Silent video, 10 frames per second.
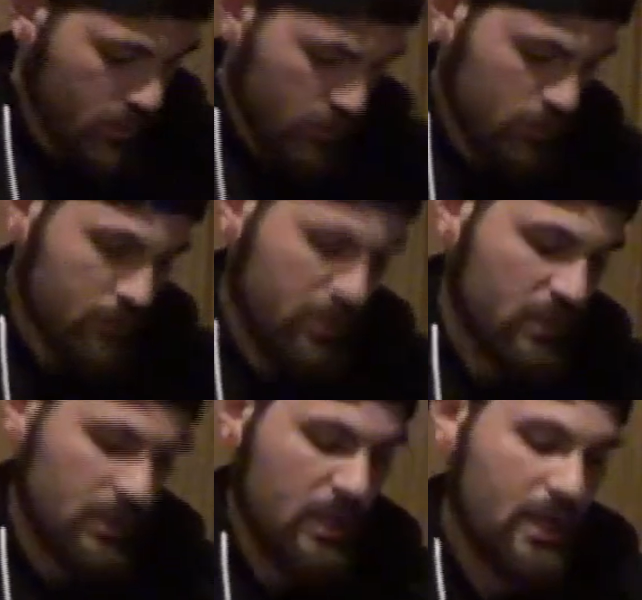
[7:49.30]
You're going to make
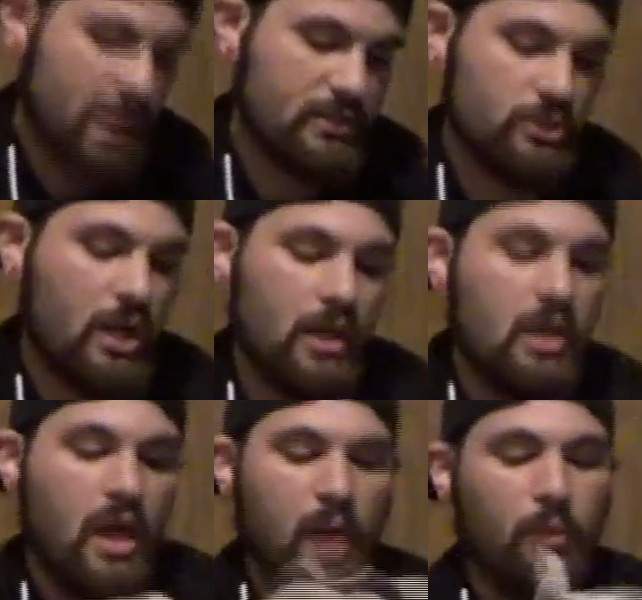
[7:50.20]
it nice and dry.
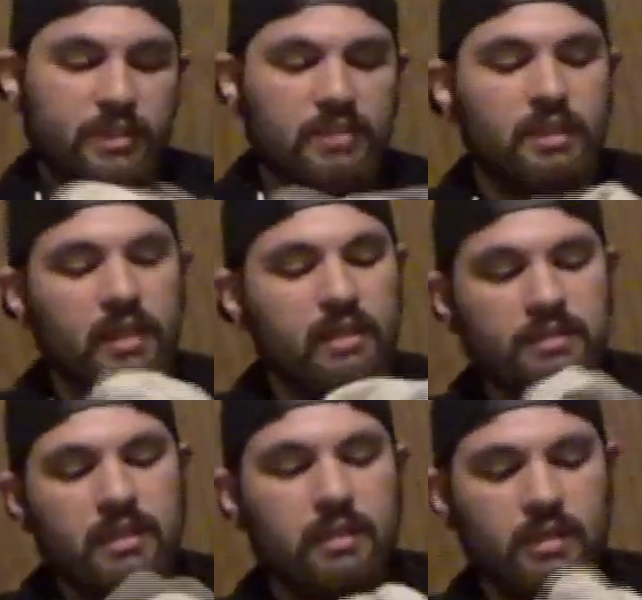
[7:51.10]
And what this
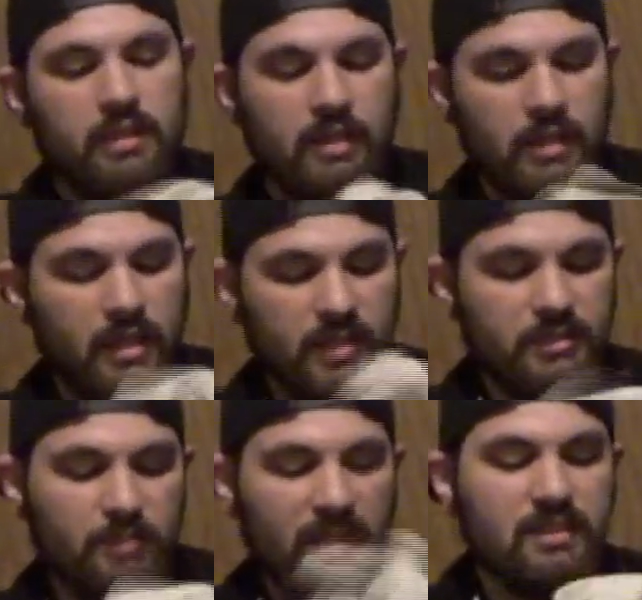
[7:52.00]
does
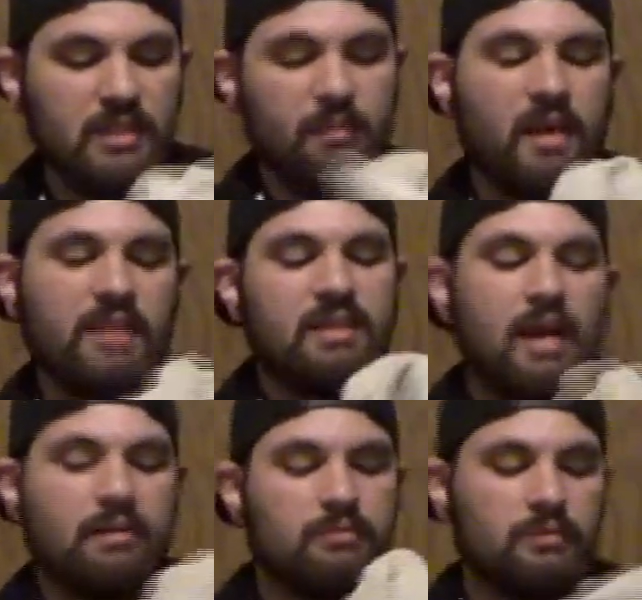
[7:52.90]
is basically it makes
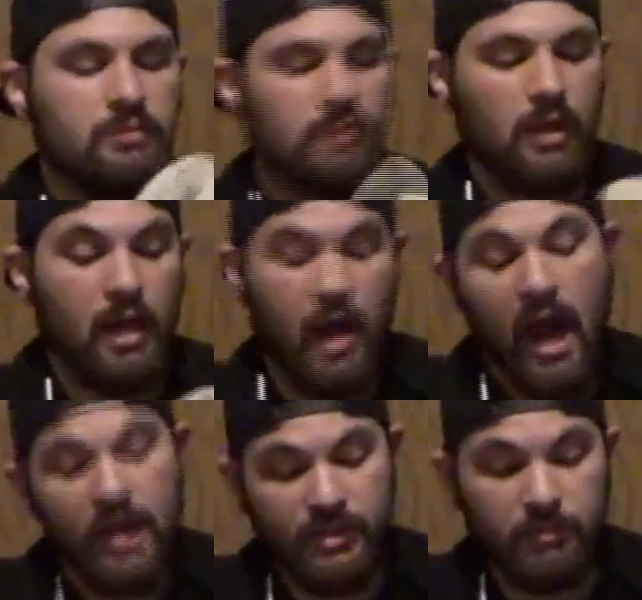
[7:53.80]
that,
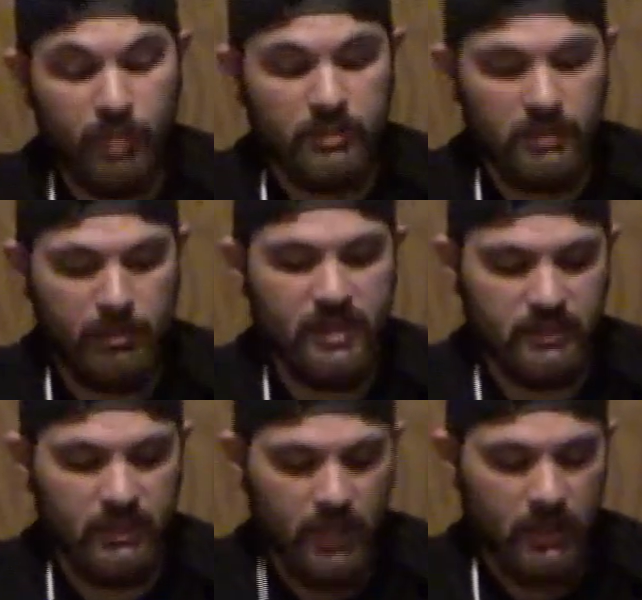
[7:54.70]
I think personally, makes
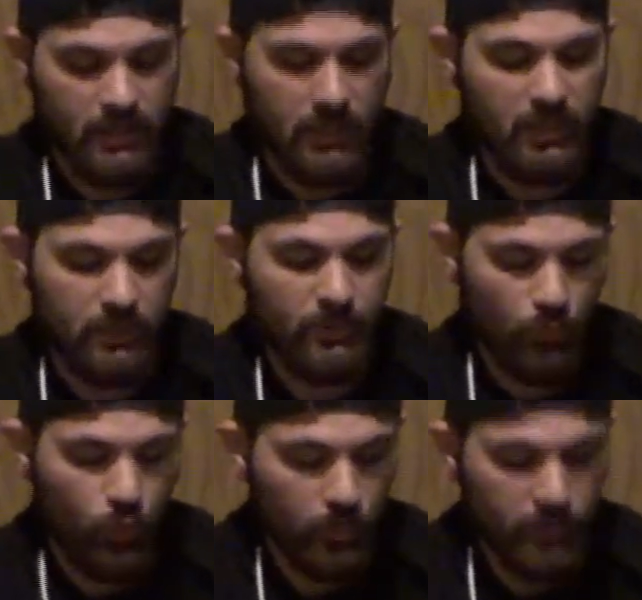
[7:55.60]
it like a little
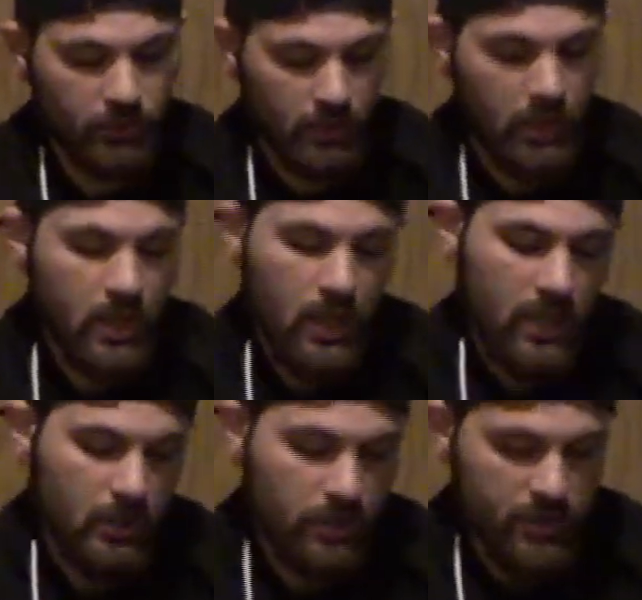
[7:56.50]
bit warmer.
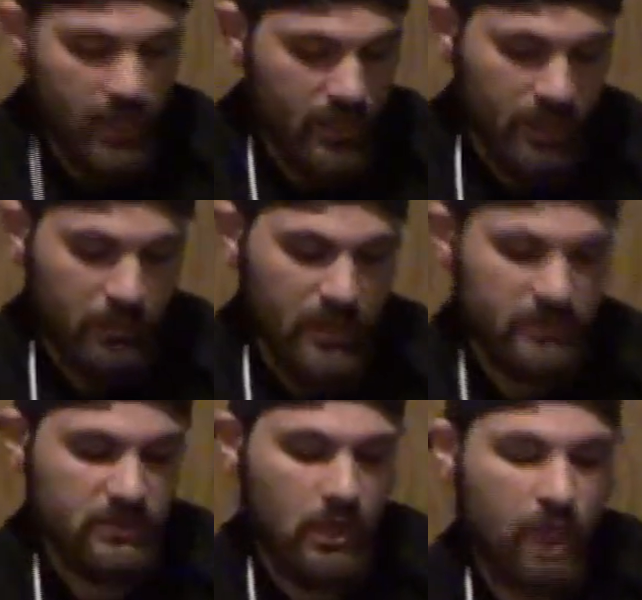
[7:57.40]
And not only that, like it makes
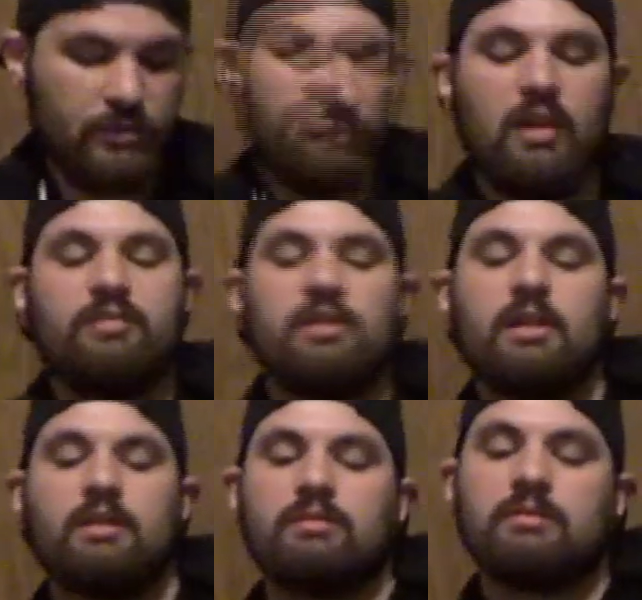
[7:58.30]
it soft and fluffy
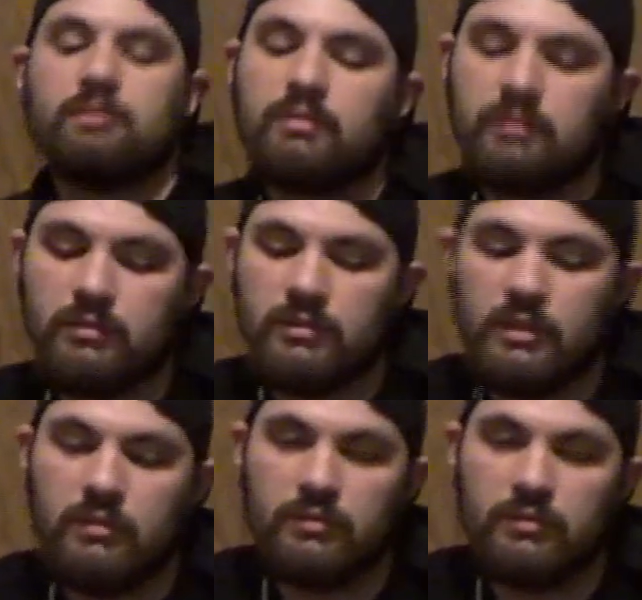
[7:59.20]
again. See?